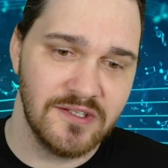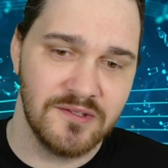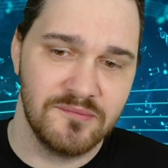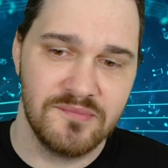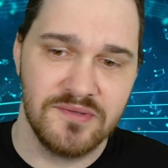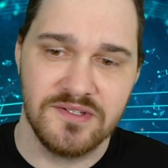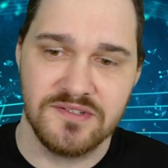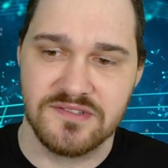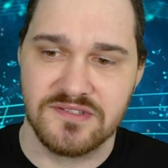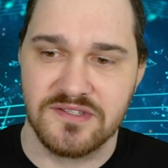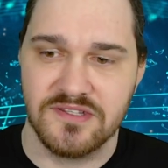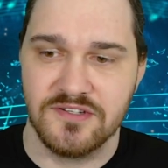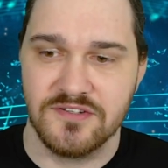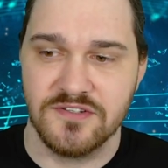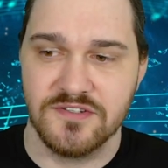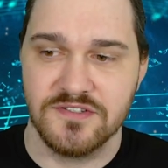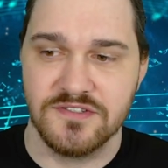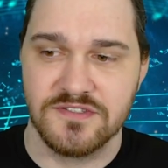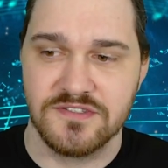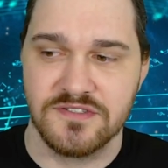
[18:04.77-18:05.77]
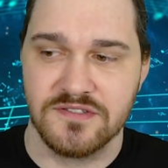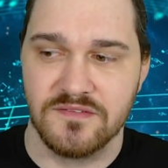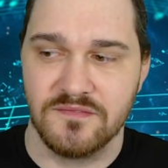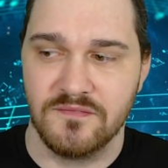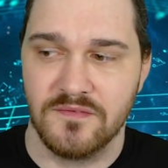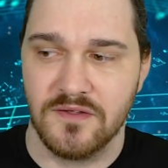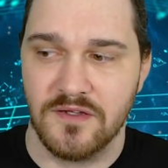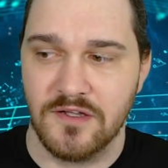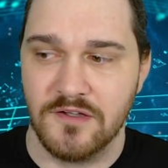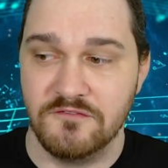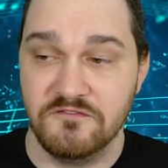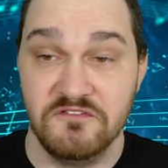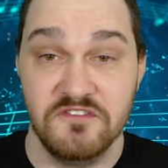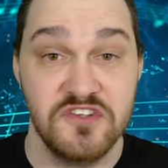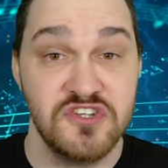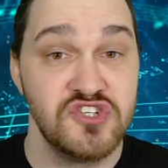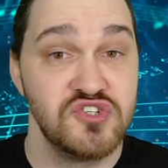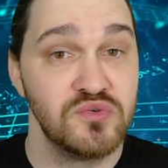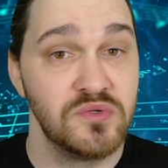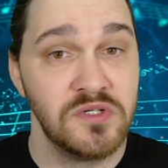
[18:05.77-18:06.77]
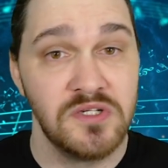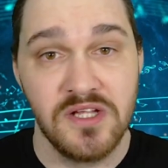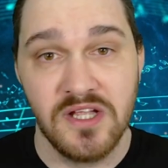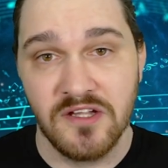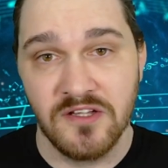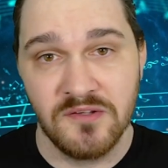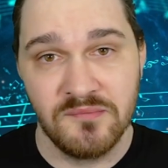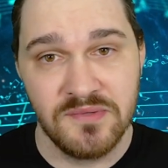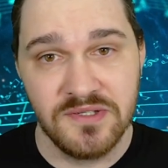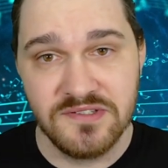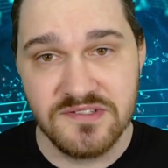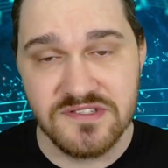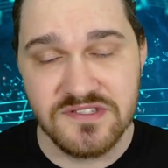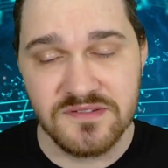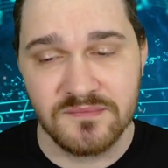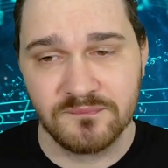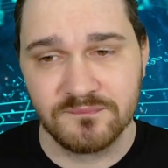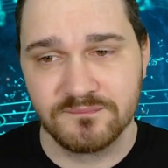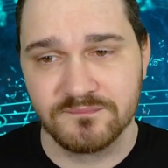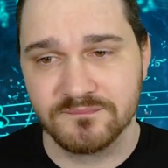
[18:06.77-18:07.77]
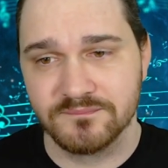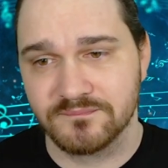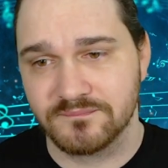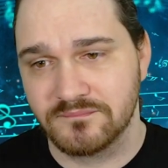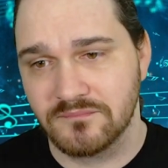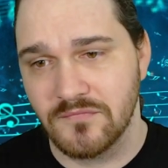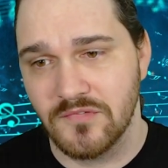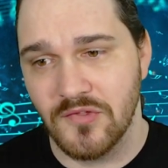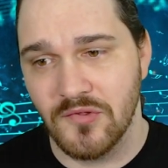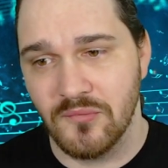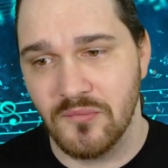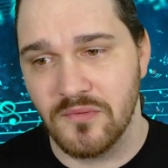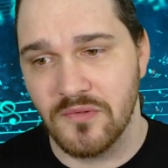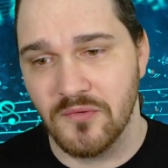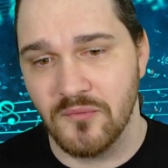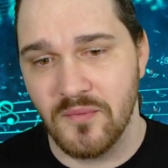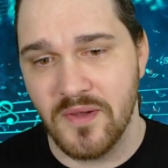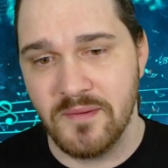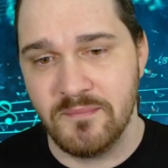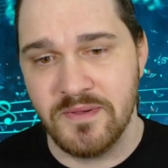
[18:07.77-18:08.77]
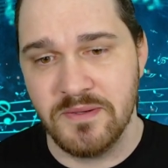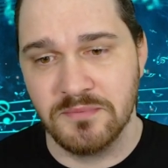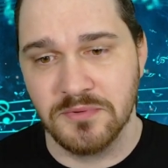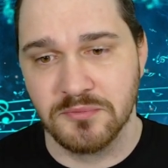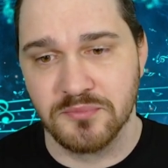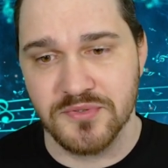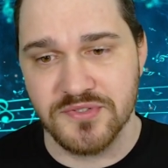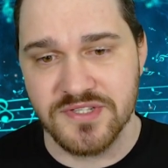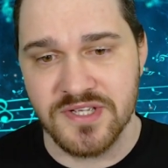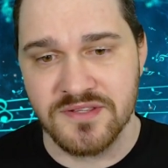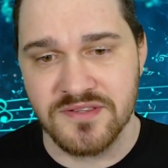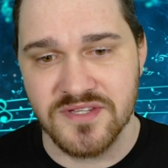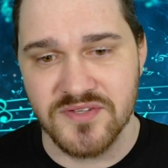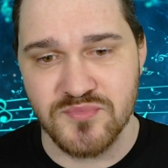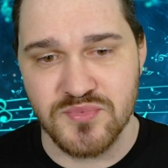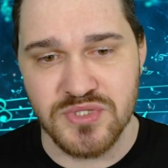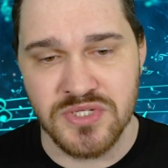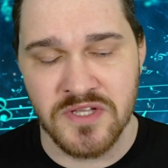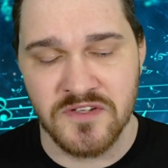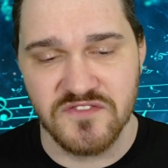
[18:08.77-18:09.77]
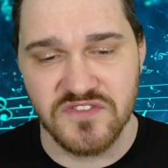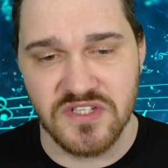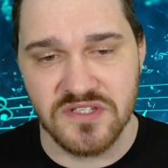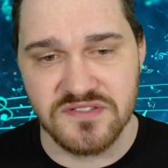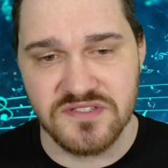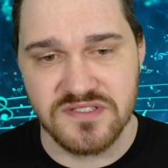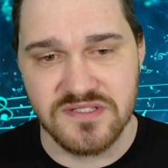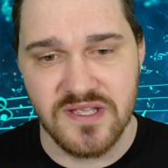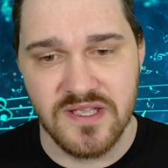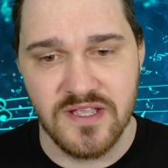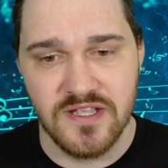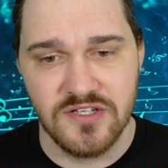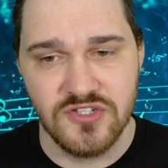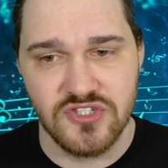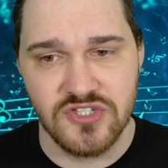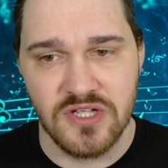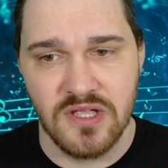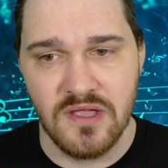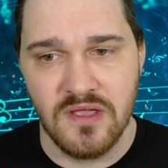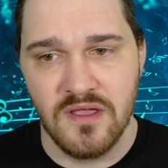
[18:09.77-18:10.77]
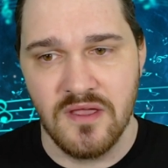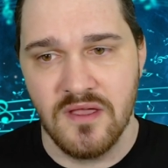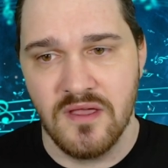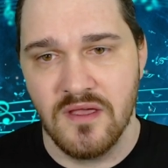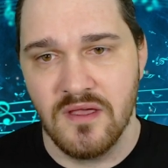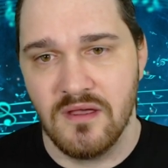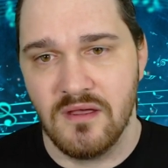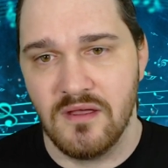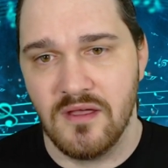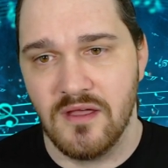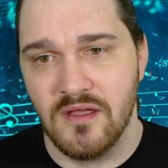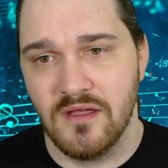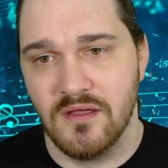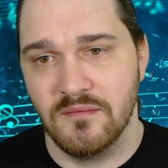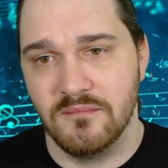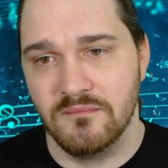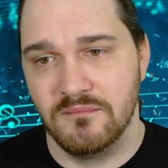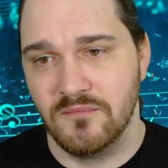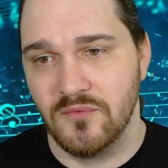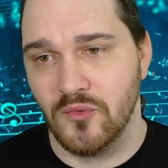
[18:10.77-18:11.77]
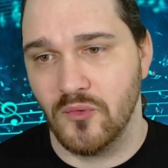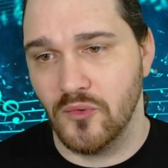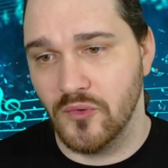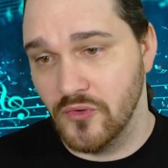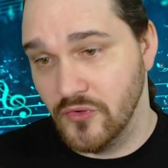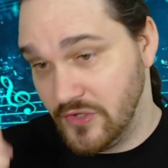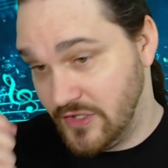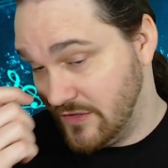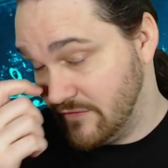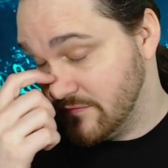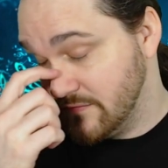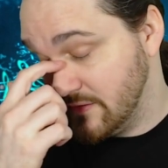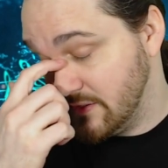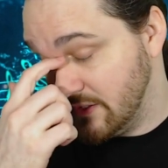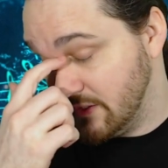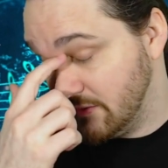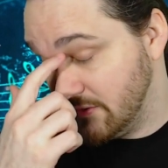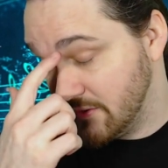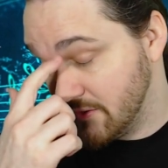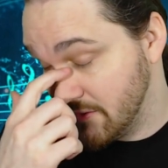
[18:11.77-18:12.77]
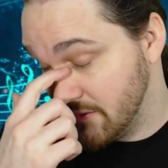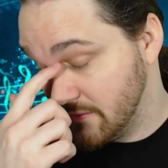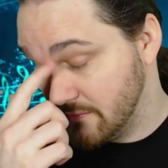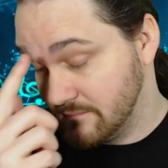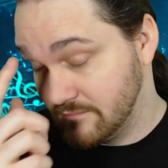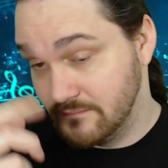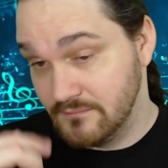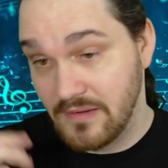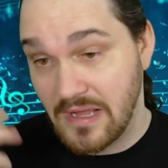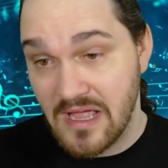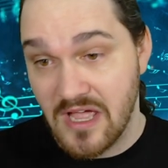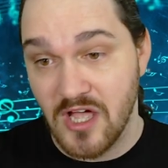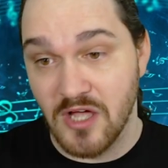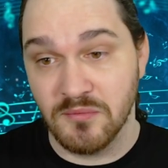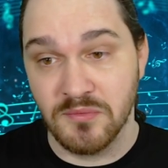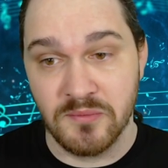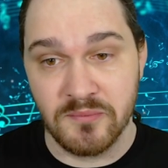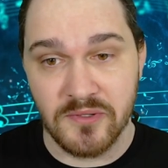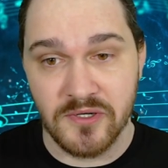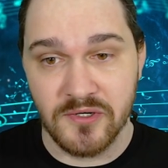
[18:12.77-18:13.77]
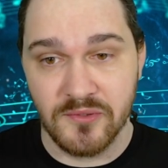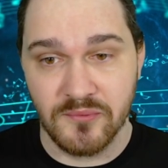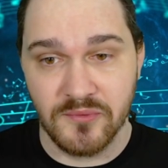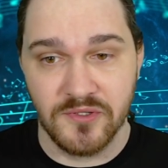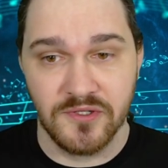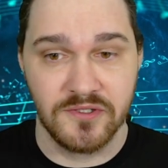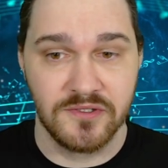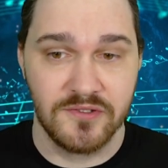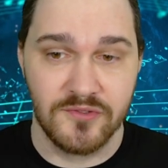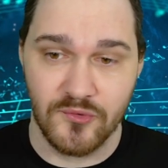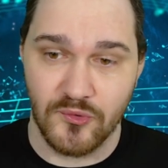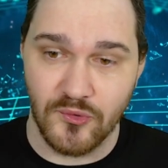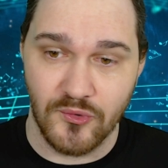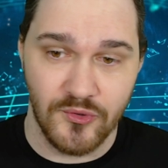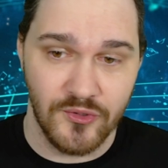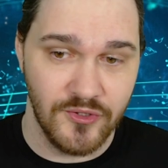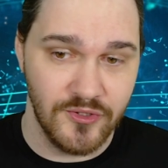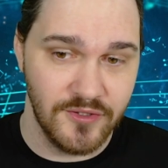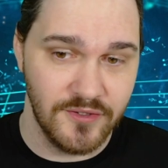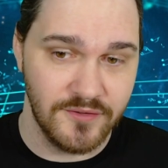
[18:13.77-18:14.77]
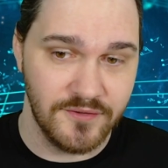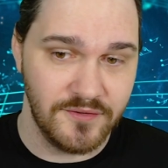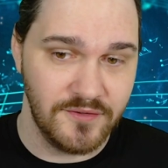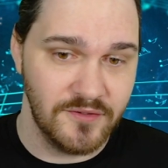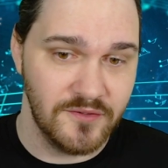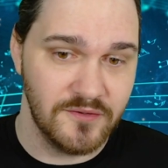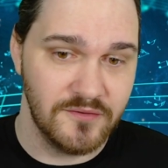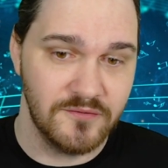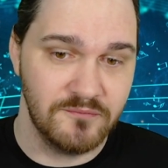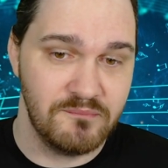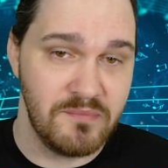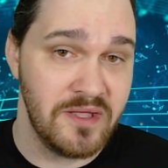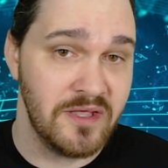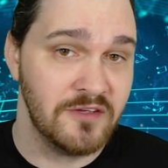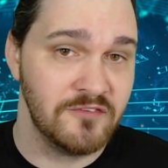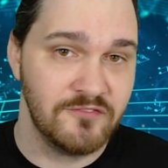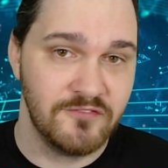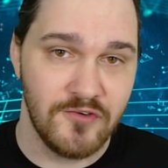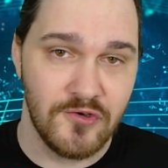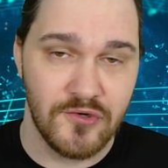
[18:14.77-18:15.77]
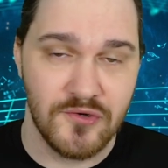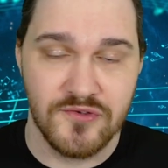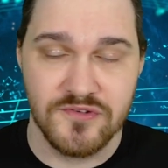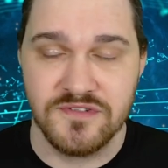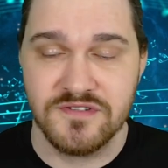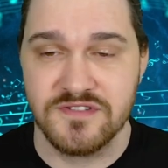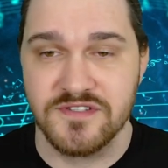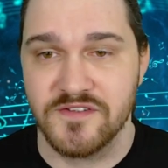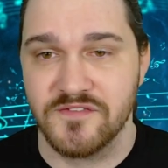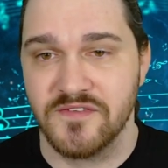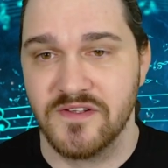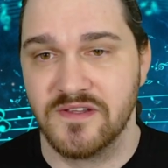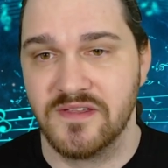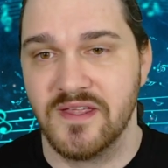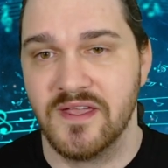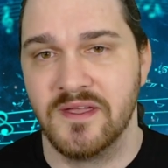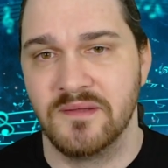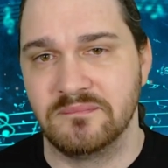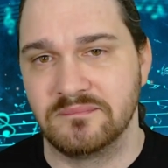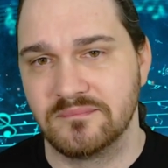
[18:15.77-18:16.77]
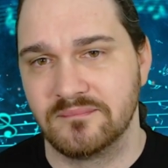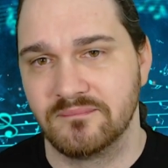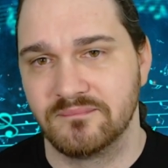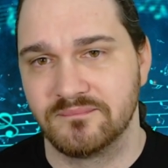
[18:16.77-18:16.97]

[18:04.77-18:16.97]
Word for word: elements, there's uh, visual elements, the, the way people present themselves on stage, um, or even in their album artwork or, you know, band photos and stuff like that.